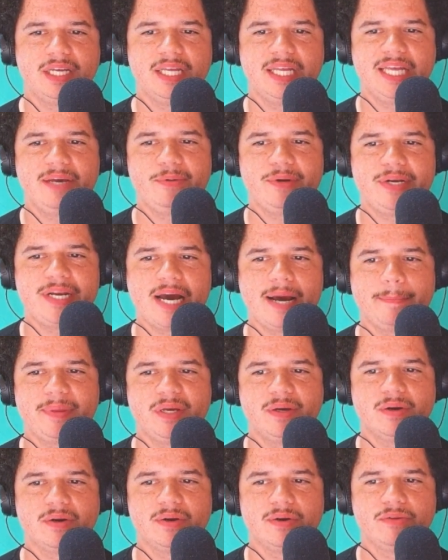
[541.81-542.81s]
It would not
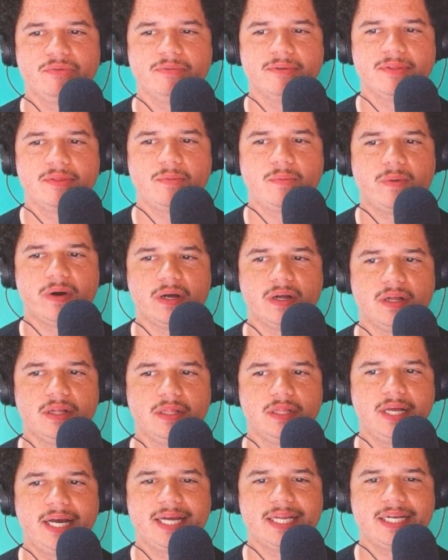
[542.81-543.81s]
be heard through the
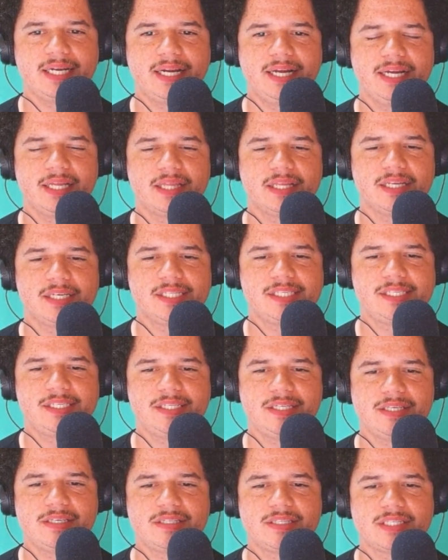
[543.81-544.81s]
wall. At length it
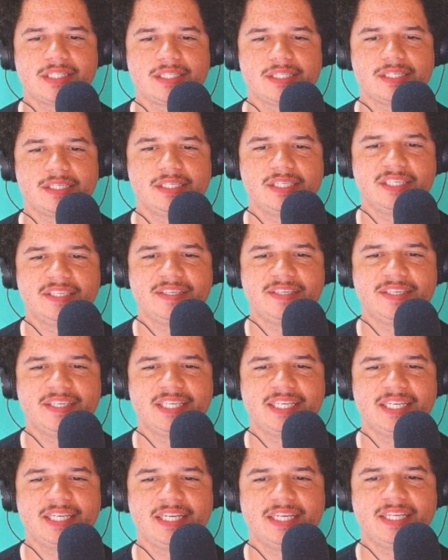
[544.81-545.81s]
ceased.
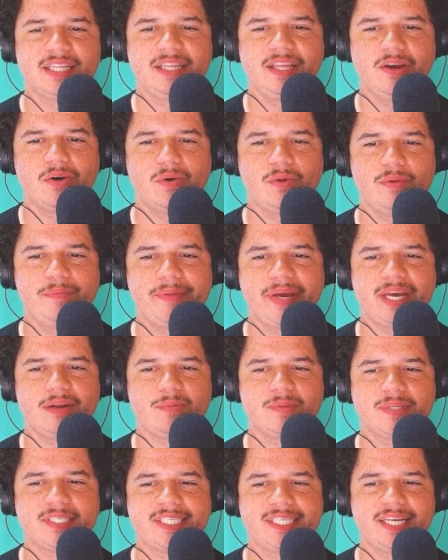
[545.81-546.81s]
The old man
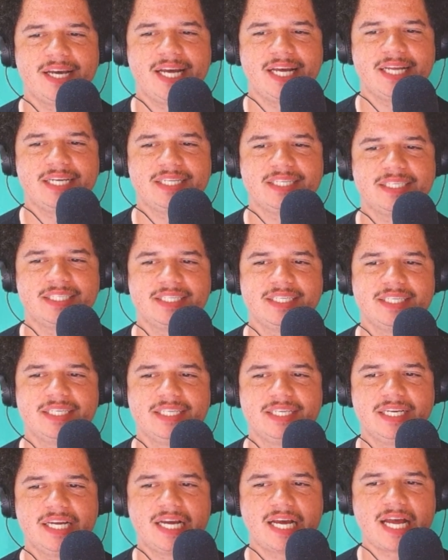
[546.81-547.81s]
was dead.
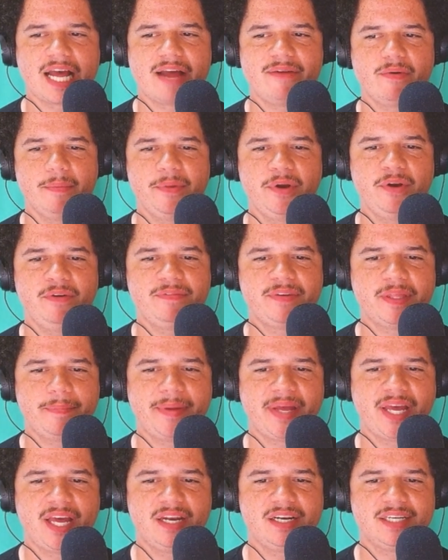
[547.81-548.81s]
I removed the
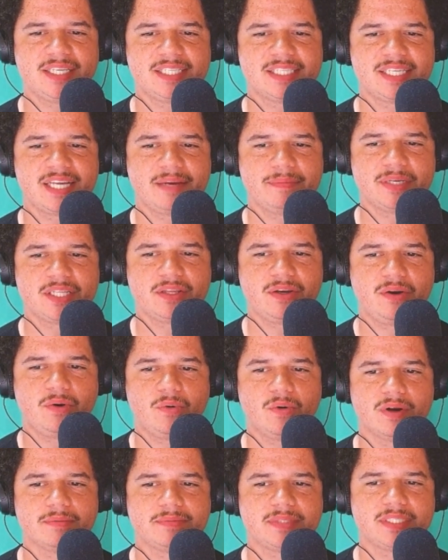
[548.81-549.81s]
bed and examined the
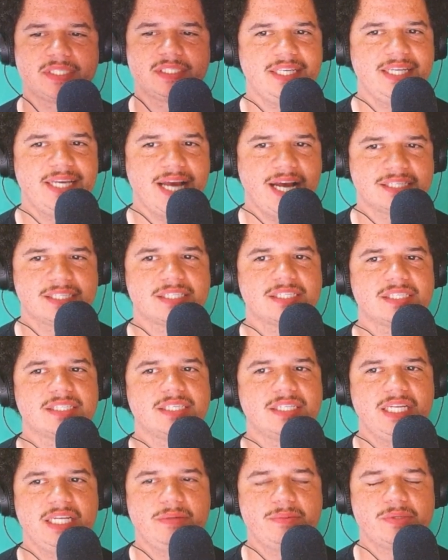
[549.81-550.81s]
corpse. Yes,
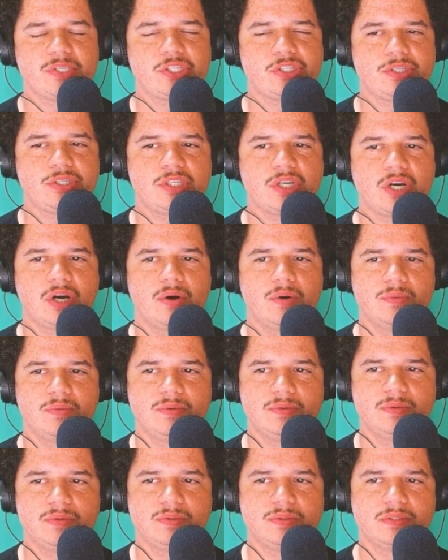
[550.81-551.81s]
he was
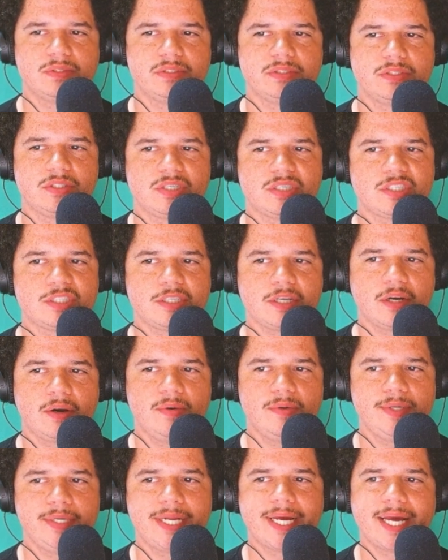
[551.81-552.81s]

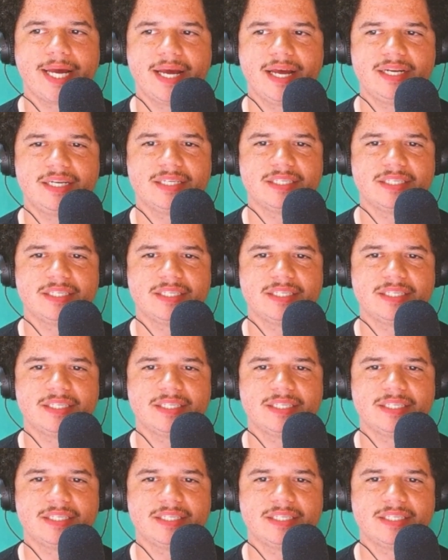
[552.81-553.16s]
stone dead.